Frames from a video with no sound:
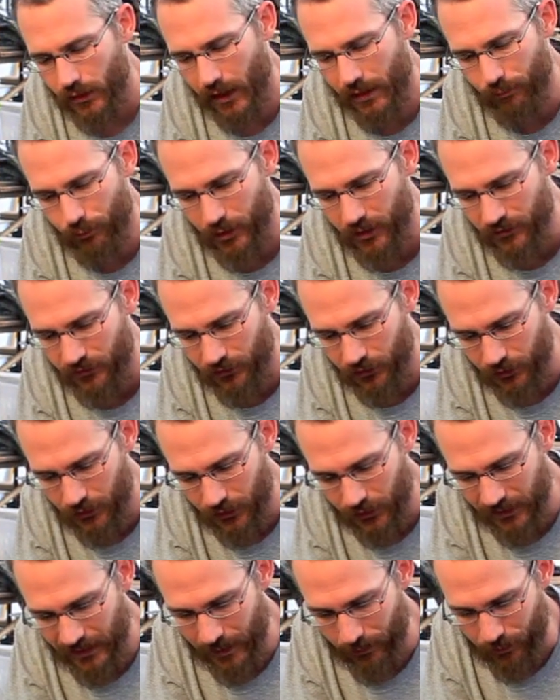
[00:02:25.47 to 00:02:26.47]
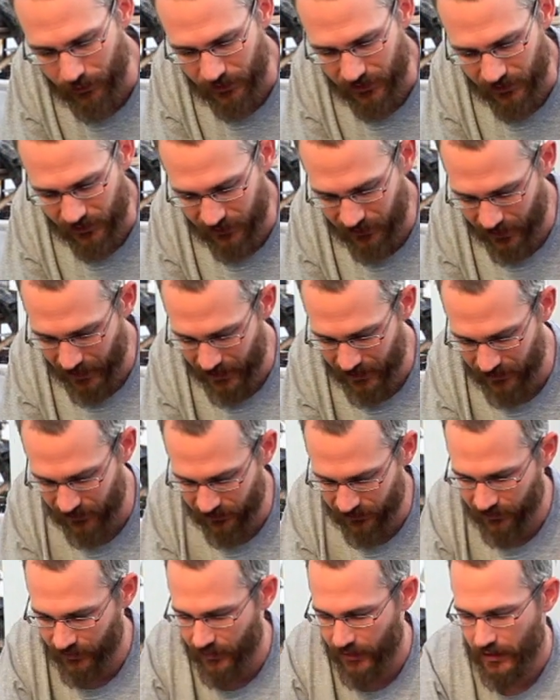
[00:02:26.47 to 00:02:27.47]
And pretty soon you end up with this
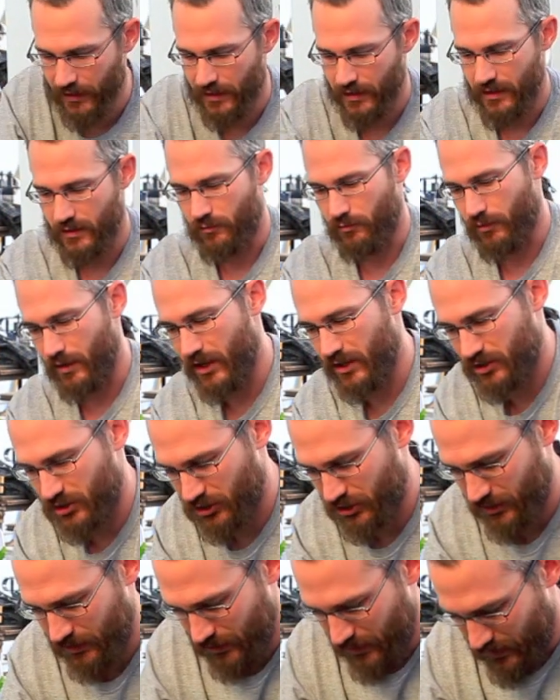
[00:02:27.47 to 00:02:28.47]
nice, rich,